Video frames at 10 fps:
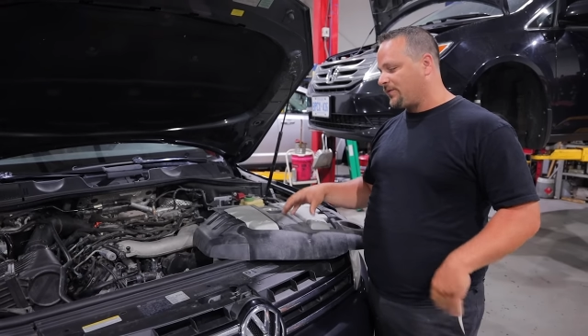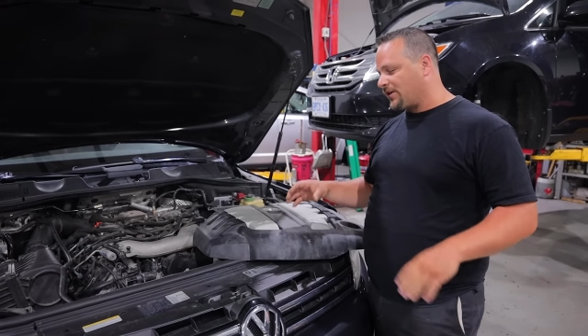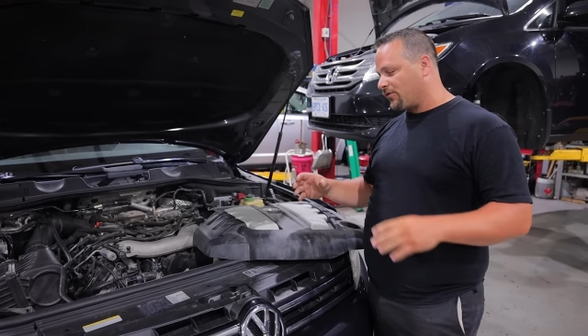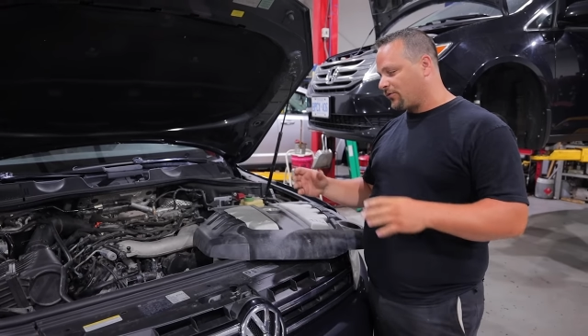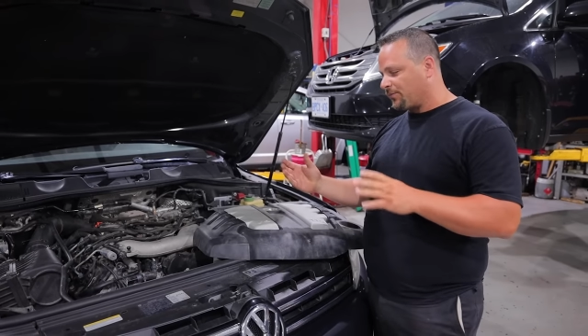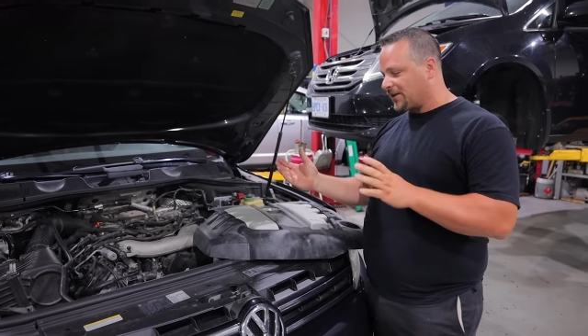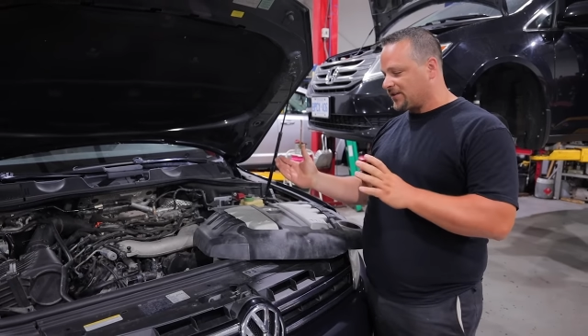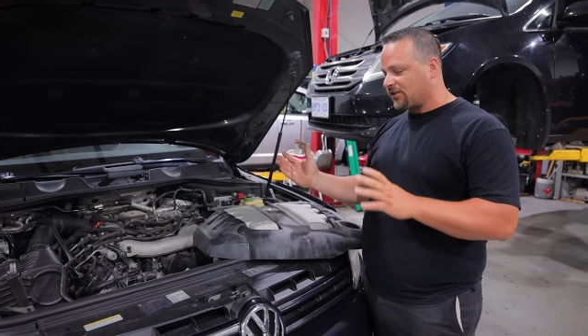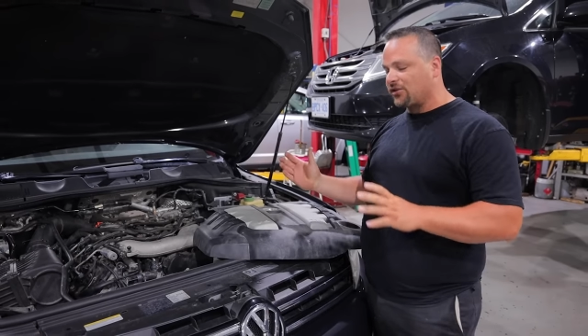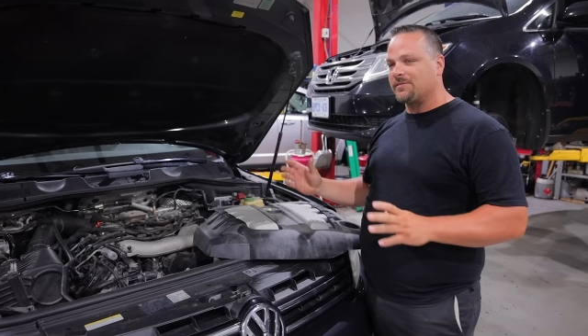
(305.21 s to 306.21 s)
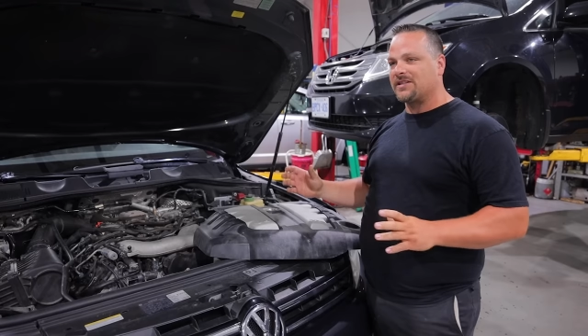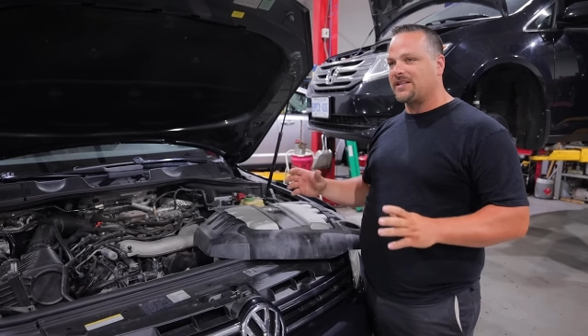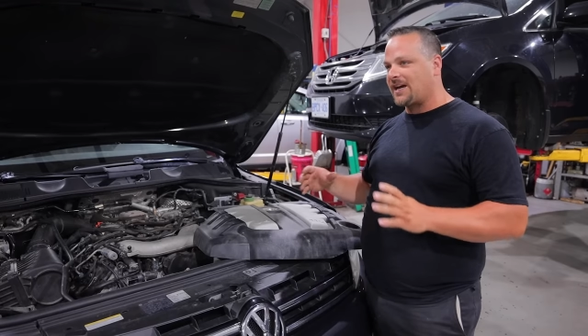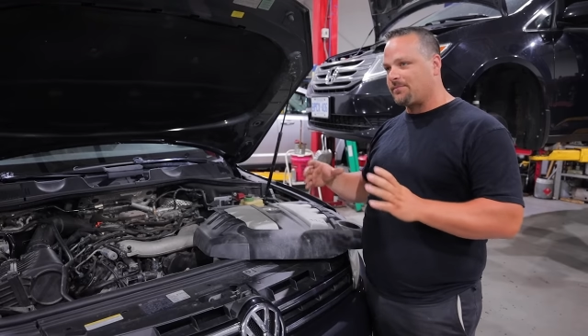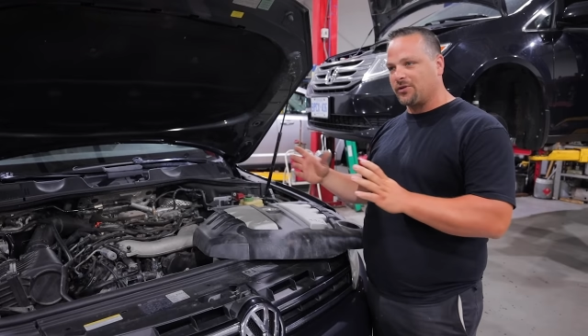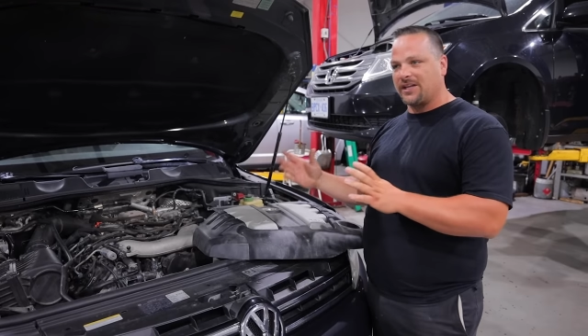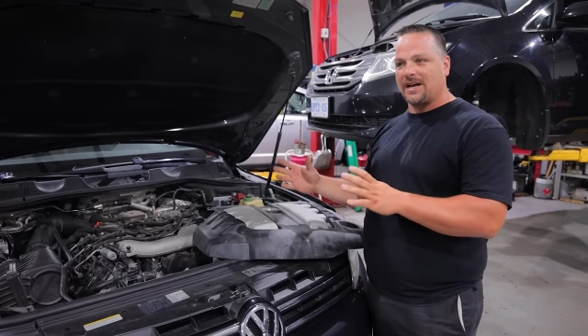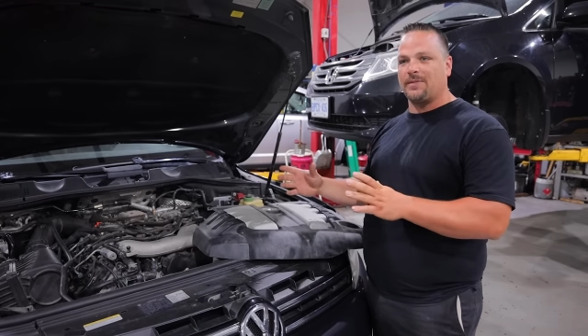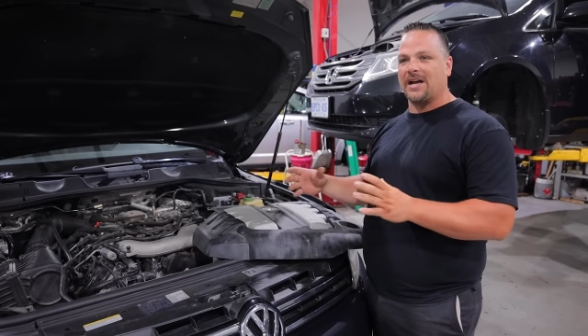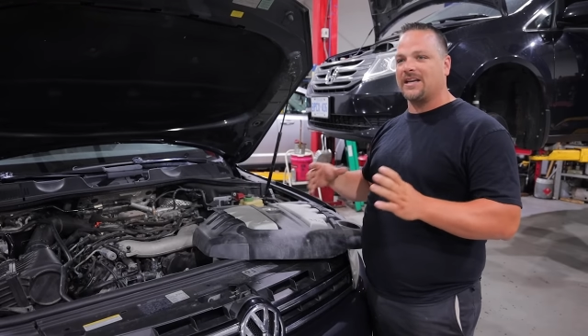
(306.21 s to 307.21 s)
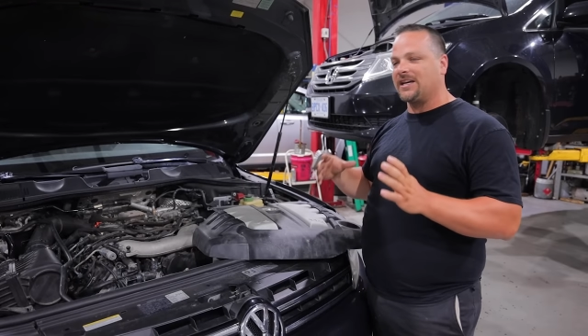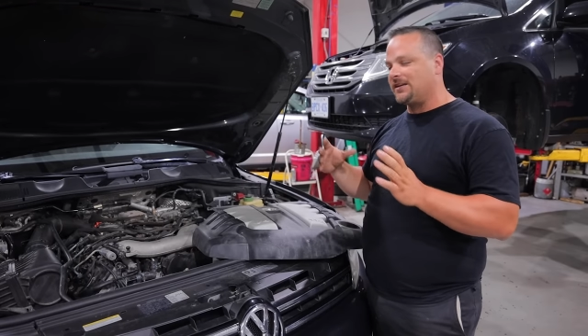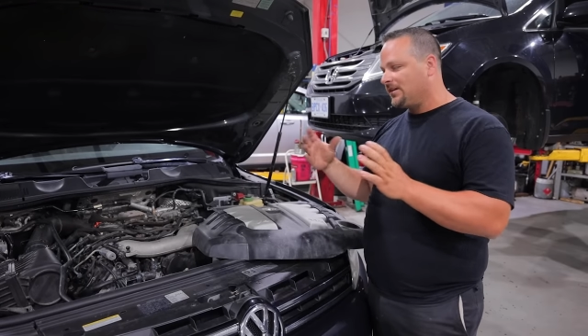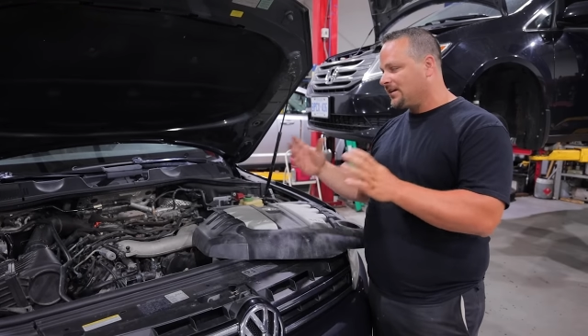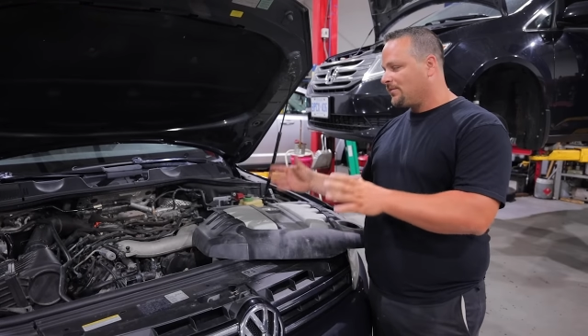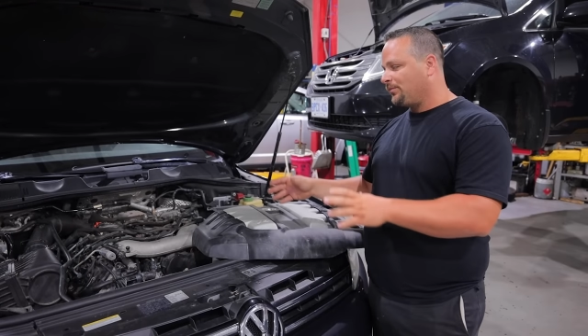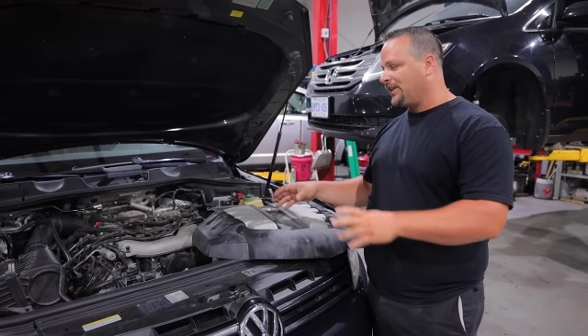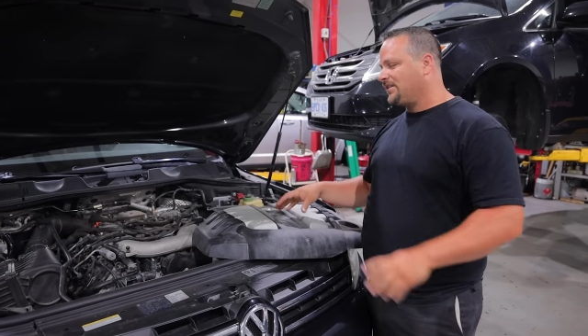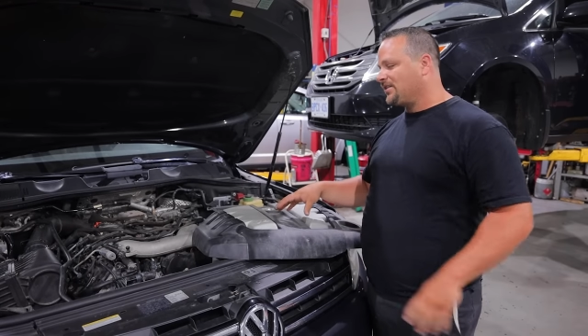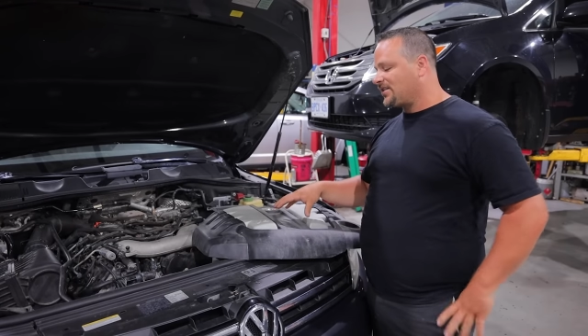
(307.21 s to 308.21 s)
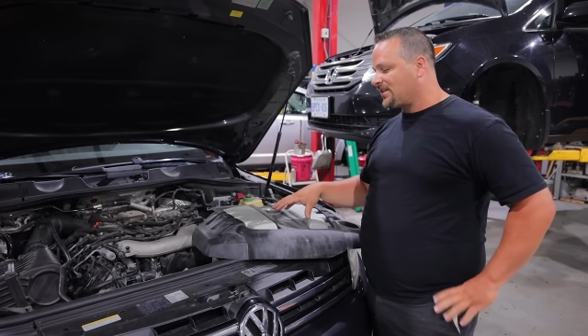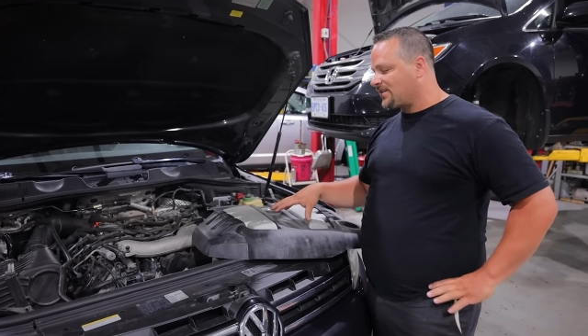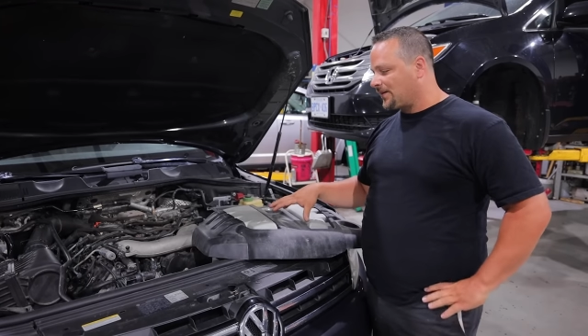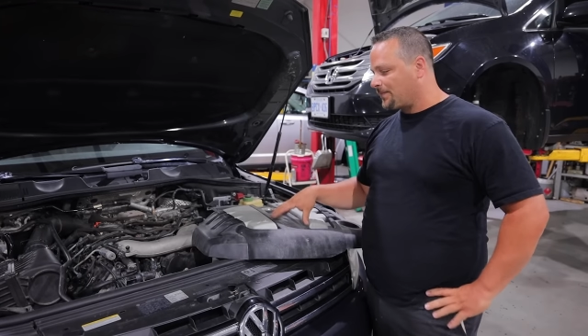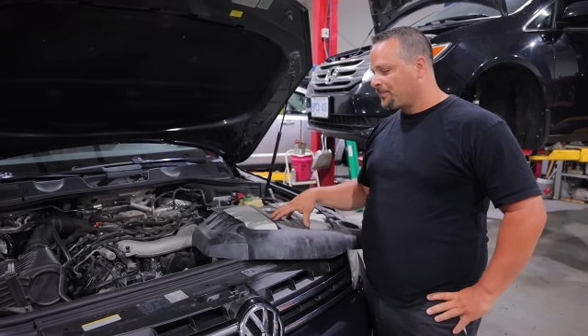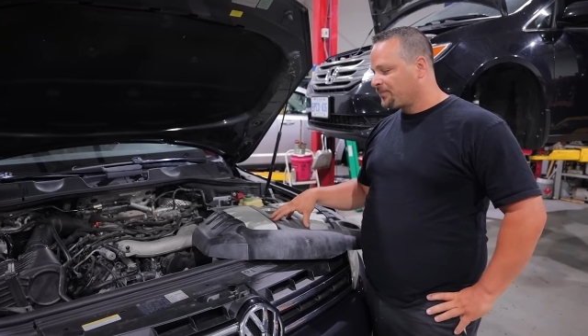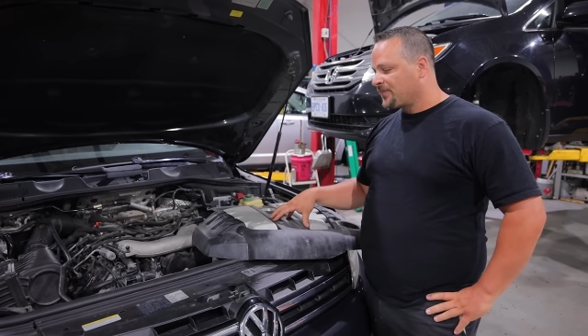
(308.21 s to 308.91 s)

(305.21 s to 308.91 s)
We go to replace the thermostat, put that back in, bleed the system,